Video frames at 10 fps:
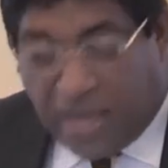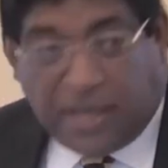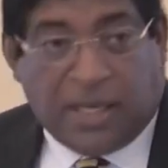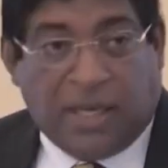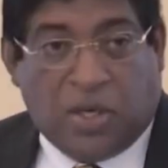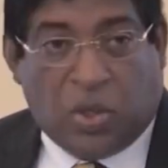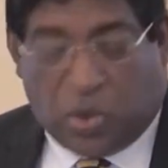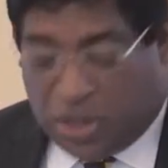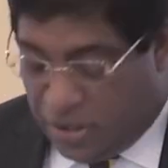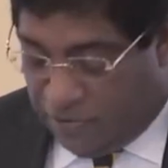18 to
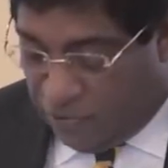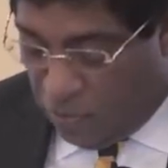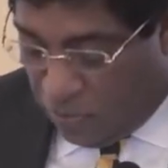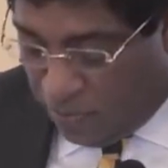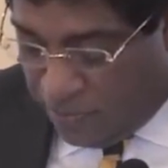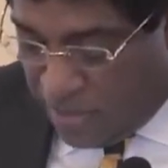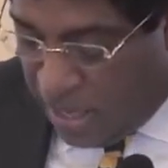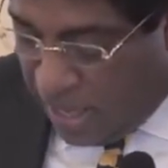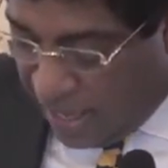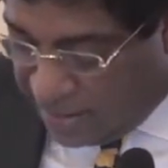34.
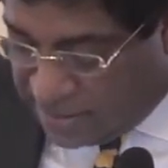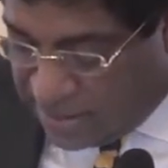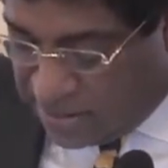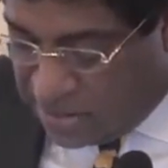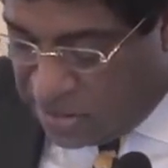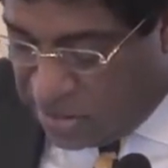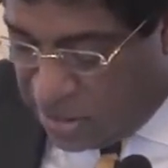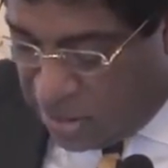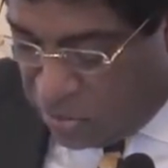Access